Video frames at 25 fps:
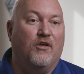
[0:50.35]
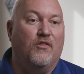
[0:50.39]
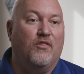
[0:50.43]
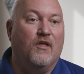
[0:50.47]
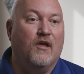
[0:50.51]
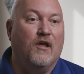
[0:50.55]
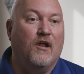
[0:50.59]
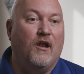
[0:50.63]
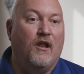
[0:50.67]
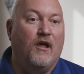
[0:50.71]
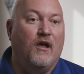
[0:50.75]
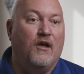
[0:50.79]
at
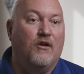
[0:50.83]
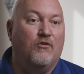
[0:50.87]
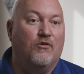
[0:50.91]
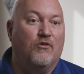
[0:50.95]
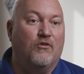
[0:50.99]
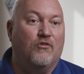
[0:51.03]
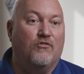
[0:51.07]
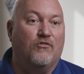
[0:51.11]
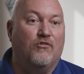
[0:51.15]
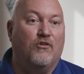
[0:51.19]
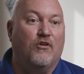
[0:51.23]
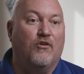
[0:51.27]
the
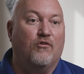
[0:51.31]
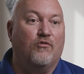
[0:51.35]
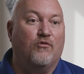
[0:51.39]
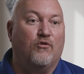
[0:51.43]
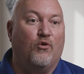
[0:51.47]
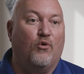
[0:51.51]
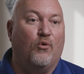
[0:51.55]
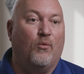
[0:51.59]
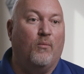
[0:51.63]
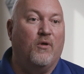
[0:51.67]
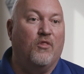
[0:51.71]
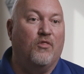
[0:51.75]
electric
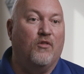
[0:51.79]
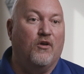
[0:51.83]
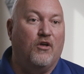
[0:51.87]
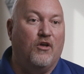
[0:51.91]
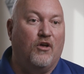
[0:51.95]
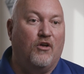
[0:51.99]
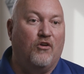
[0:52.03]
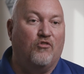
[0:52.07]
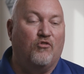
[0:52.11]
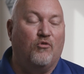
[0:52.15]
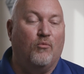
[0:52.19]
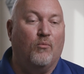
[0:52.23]
system and the
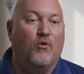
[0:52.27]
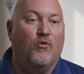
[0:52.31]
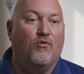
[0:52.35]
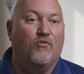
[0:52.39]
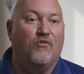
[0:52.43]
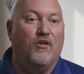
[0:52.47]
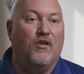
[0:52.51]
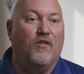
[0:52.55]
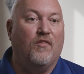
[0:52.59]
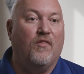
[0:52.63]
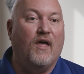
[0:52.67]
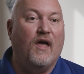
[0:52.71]

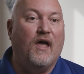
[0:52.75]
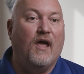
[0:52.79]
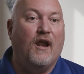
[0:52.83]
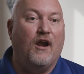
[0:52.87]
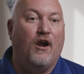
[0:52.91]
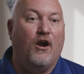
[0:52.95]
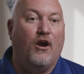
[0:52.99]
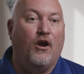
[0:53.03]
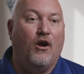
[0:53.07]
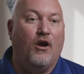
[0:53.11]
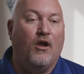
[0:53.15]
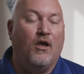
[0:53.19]
customers in that
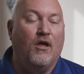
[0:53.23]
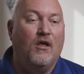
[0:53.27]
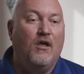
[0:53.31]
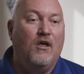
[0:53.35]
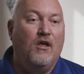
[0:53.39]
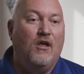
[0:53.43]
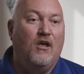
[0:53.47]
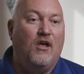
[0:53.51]
area